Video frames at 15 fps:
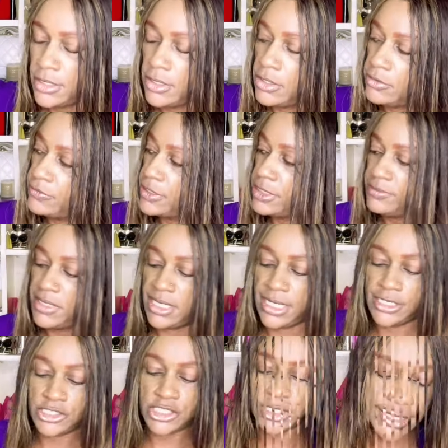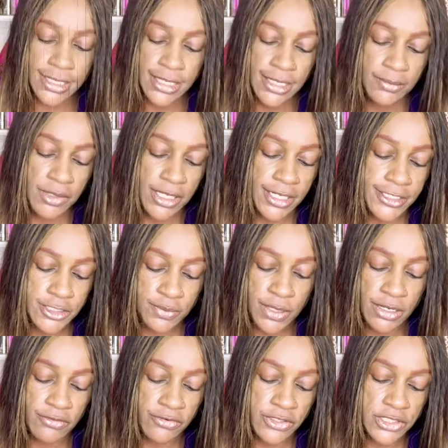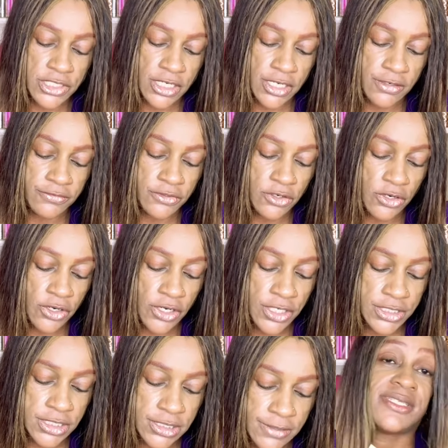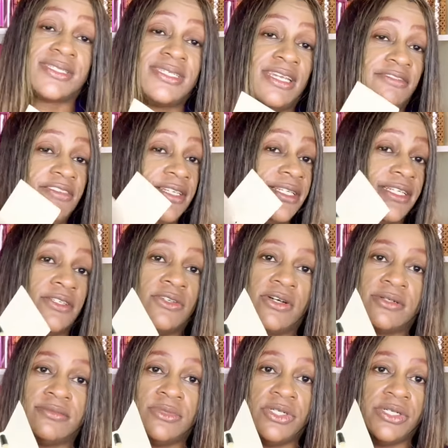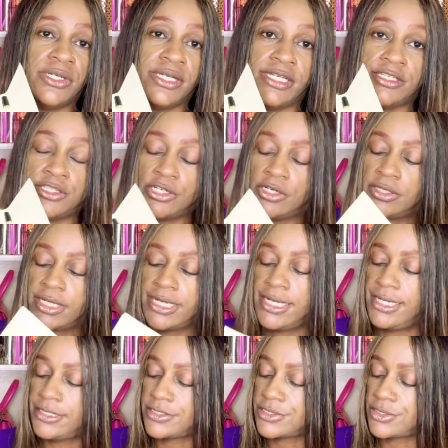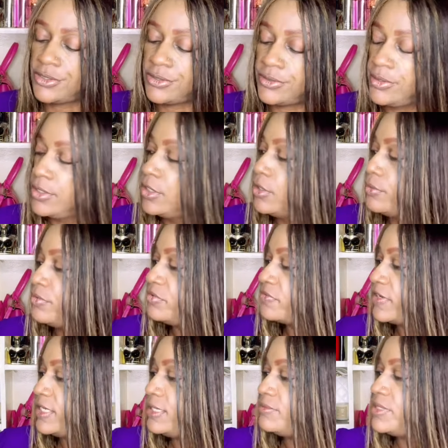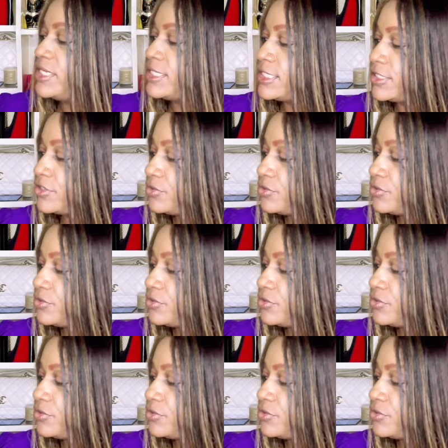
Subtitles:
of elimination? English pear and freesia I've got. It's definitely not myrrh and tonka, so we've eliminated